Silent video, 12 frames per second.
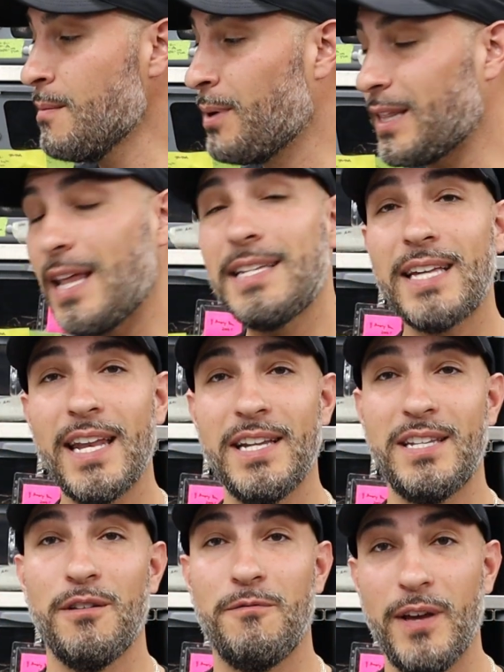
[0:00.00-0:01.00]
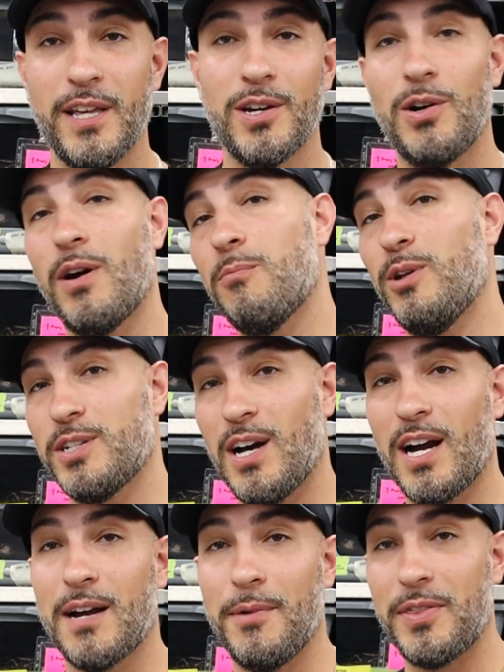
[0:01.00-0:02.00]
But let's get into the video and we'll
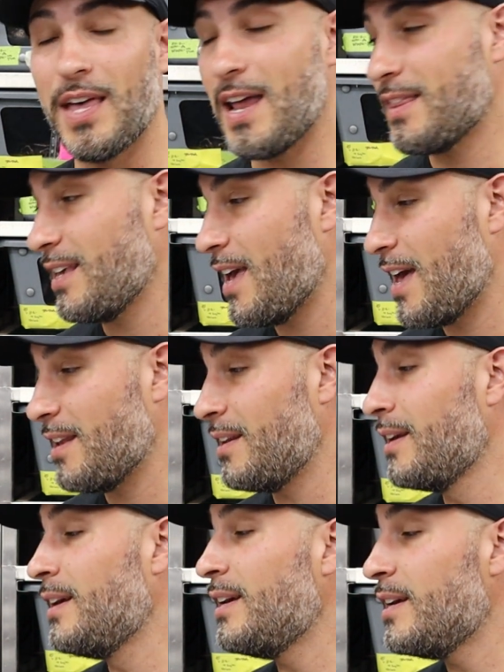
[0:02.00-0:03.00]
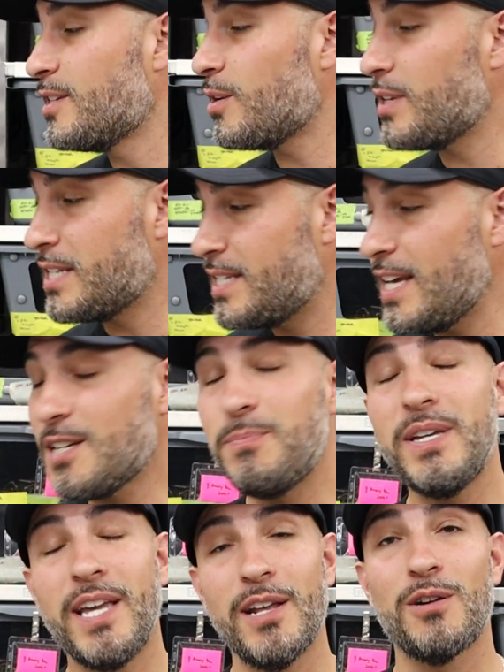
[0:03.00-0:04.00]
talk about that at the end. So the 6
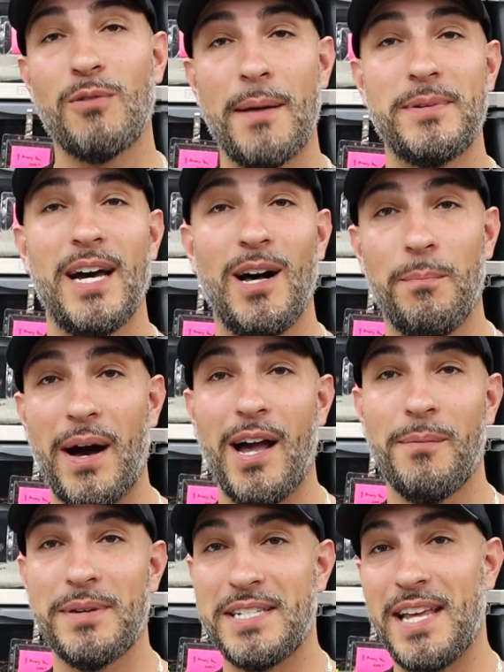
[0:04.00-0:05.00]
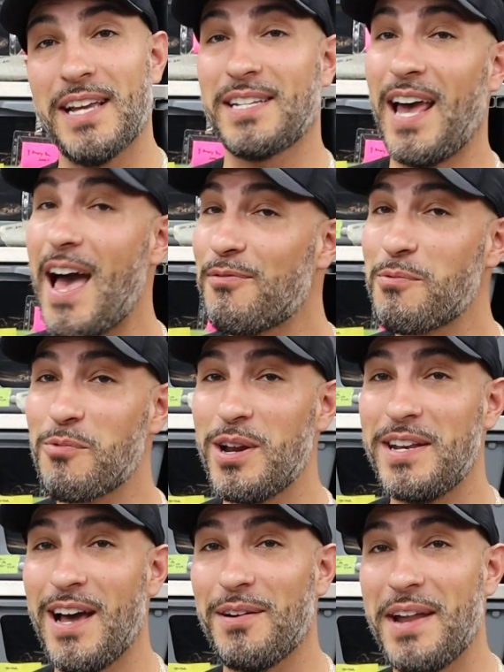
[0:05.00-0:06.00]
beginner reptile buying mistakes. I have them
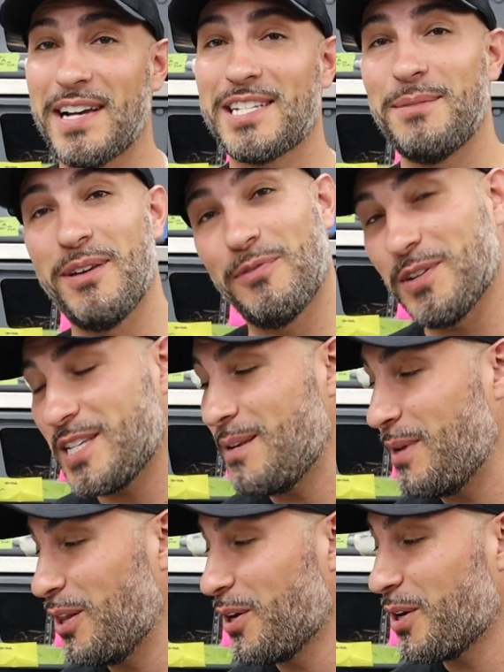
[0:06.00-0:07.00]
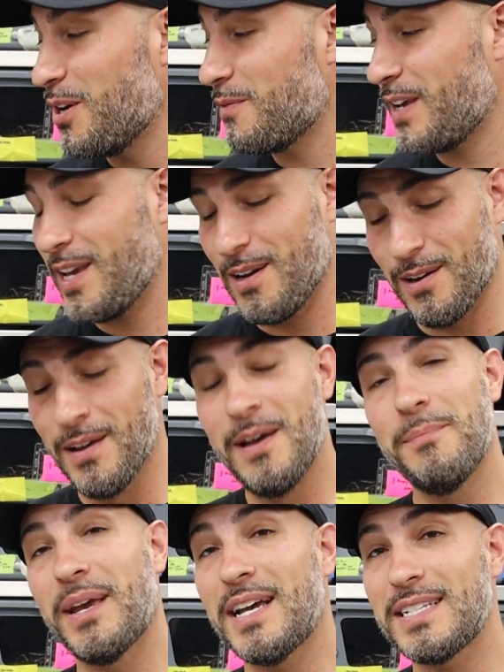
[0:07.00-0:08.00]
written down next to me if you see me looking over here,
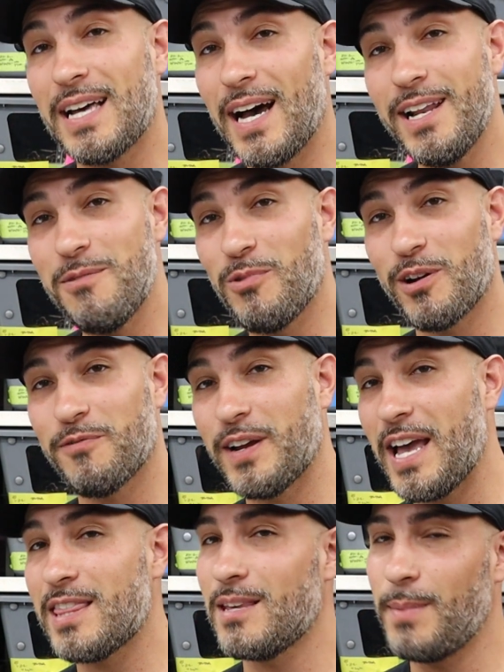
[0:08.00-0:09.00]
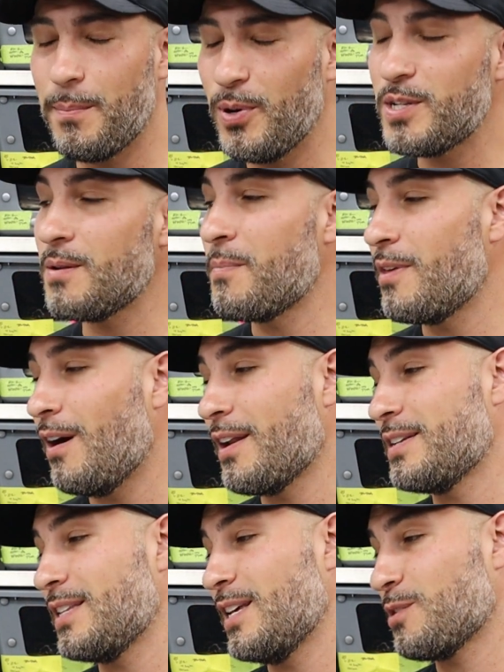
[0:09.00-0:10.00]
because I didn't want to forget them. I put some thought
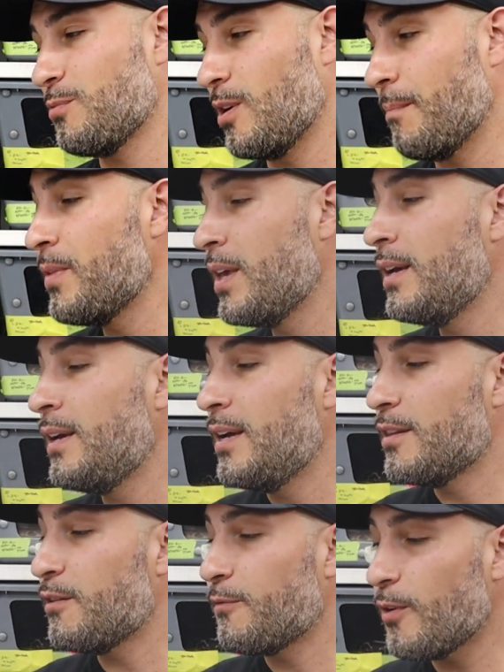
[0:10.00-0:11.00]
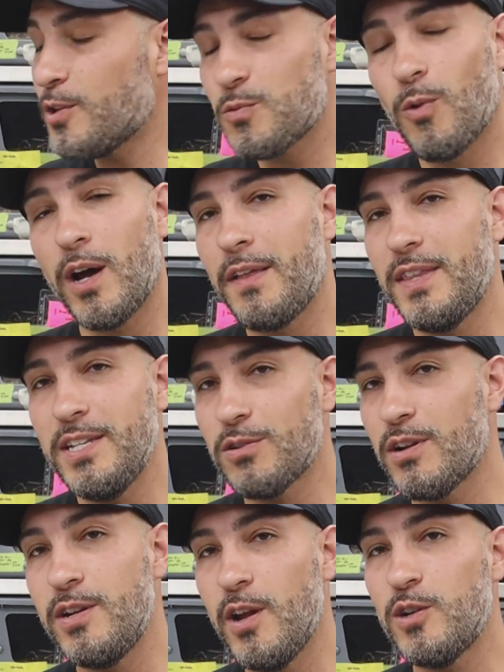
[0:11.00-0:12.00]
into this one. The first one, and these
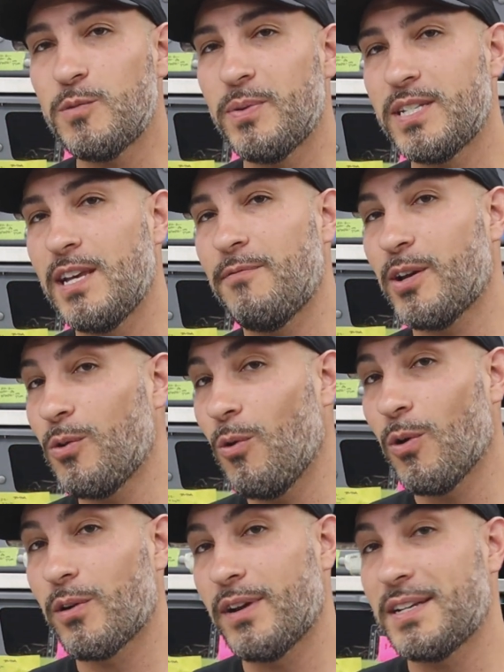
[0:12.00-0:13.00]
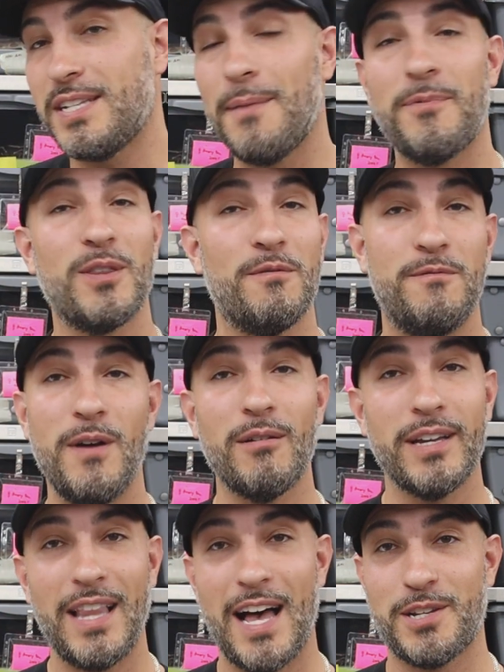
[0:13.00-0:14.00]
are in no specific order except for the
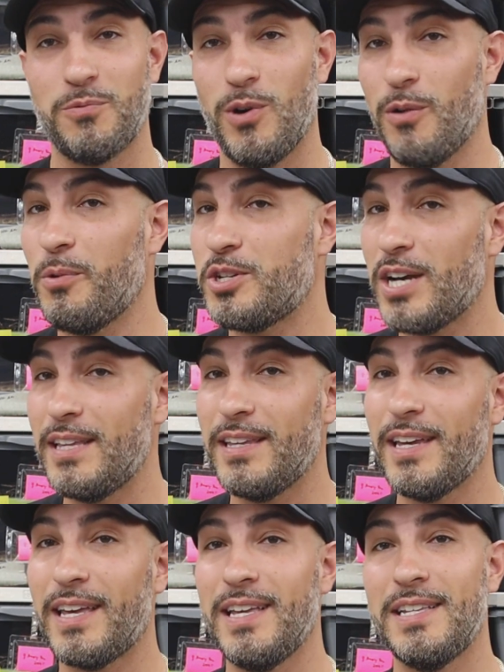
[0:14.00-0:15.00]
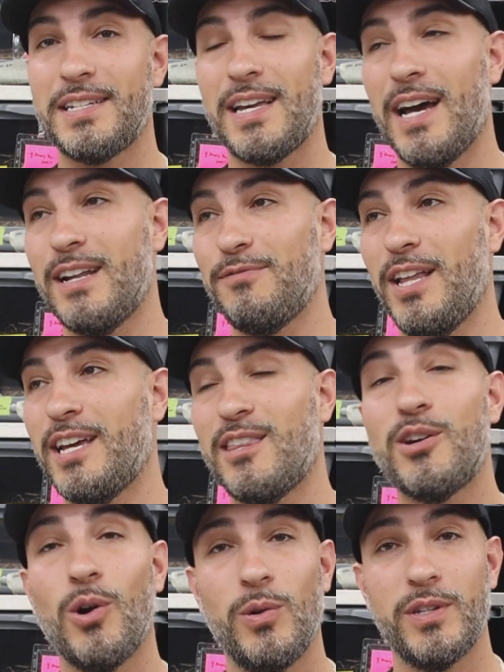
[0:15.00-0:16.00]
very last one, which I think is kind of like
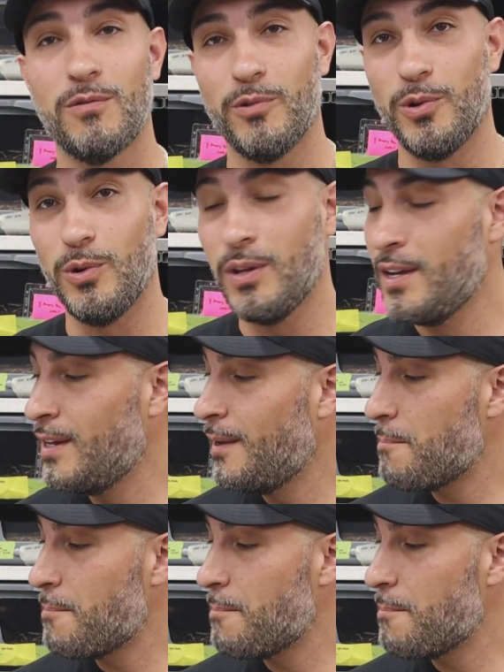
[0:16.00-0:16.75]
the golden rule.